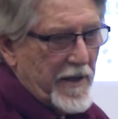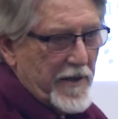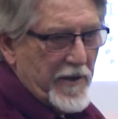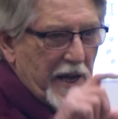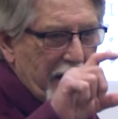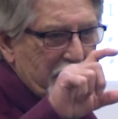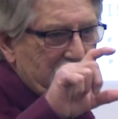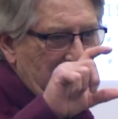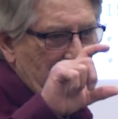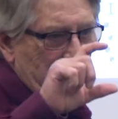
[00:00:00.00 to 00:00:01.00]
you got a
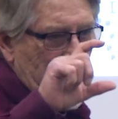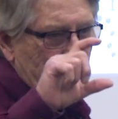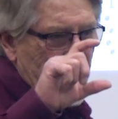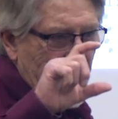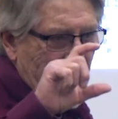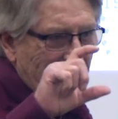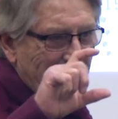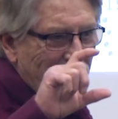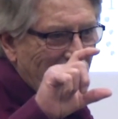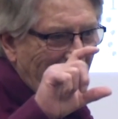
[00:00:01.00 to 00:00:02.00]
stub that big
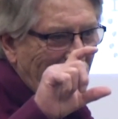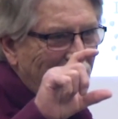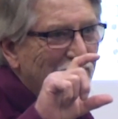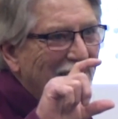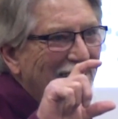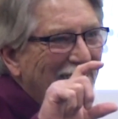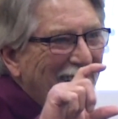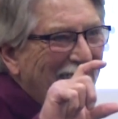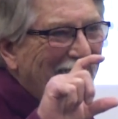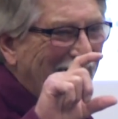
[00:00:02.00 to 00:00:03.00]
left.
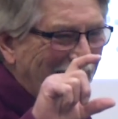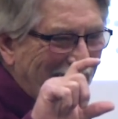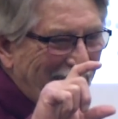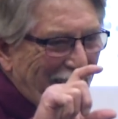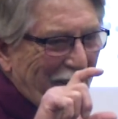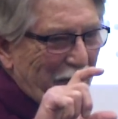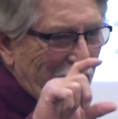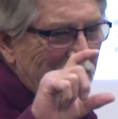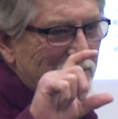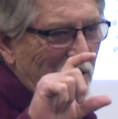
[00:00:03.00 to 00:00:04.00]
Then
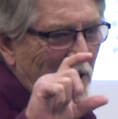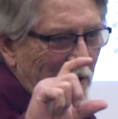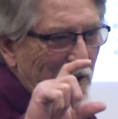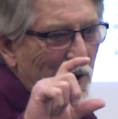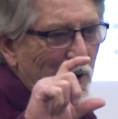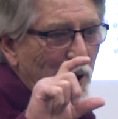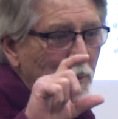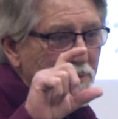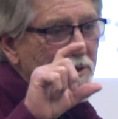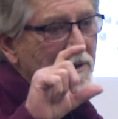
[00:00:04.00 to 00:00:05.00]
it's called,
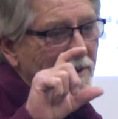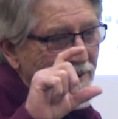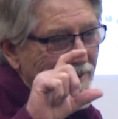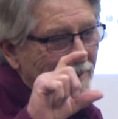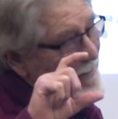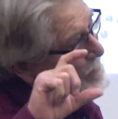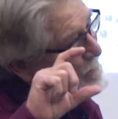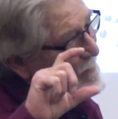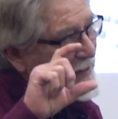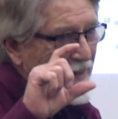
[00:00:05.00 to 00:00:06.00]
oops.
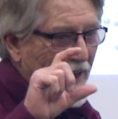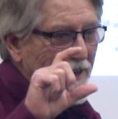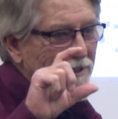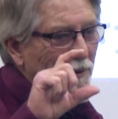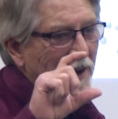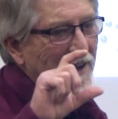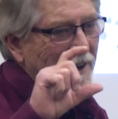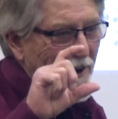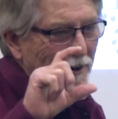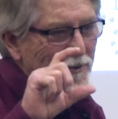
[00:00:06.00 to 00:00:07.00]
That's the way it
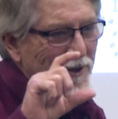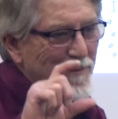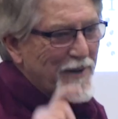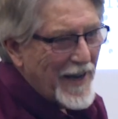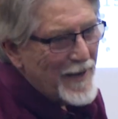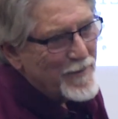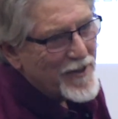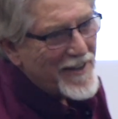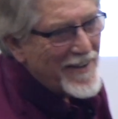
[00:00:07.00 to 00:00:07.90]
goes sometimes.